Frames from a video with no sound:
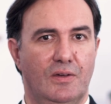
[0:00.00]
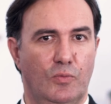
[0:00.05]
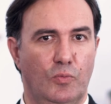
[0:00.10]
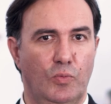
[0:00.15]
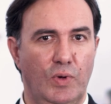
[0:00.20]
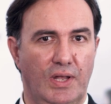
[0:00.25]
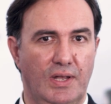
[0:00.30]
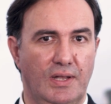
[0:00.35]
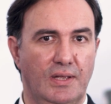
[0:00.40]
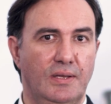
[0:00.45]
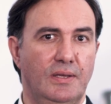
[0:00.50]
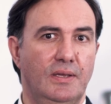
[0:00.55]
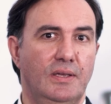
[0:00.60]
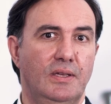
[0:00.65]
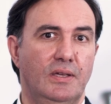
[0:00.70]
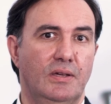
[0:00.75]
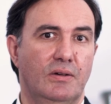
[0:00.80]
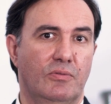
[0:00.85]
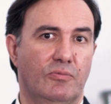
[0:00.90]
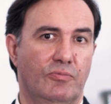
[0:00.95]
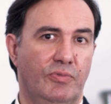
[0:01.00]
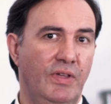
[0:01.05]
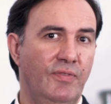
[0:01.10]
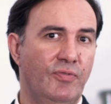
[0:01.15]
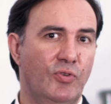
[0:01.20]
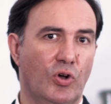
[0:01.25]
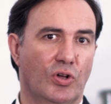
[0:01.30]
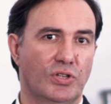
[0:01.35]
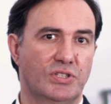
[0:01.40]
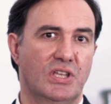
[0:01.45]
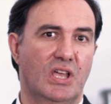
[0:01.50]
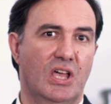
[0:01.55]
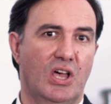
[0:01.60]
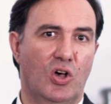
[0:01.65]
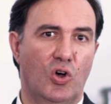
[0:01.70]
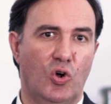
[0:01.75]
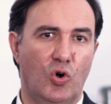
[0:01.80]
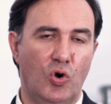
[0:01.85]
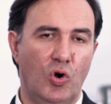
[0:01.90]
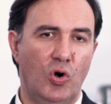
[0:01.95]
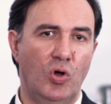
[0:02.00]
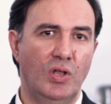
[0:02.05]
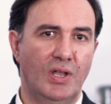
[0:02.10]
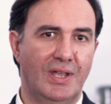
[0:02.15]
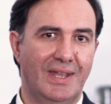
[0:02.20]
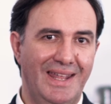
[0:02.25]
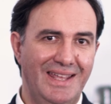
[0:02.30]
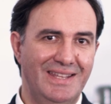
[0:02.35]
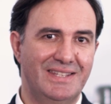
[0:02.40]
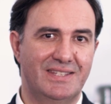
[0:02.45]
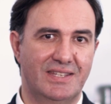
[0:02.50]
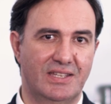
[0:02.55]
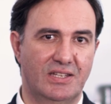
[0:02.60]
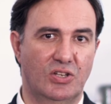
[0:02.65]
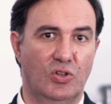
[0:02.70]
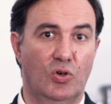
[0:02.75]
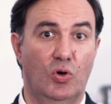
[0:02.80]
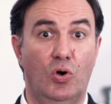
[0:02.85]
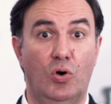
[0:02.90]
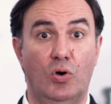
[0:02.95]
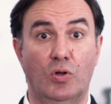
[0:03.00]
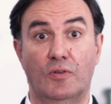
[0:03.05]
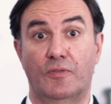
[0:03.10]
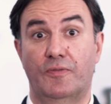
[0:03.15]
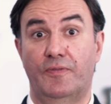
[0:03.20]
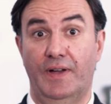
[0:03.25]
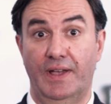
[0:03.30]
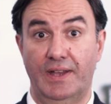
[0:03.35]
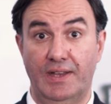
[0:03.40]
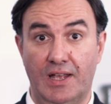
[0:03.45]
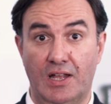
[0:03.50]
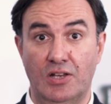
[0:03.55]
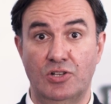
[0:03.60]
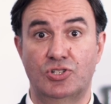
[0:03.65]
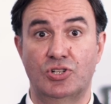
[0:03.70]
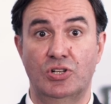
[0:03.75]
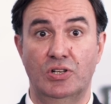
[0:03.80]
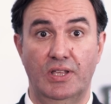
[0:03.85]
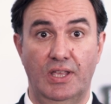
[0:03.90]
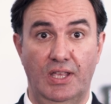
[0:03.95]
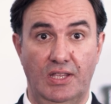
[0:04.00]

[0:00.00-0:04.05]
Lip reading: Well, we've got a whole lesson on financial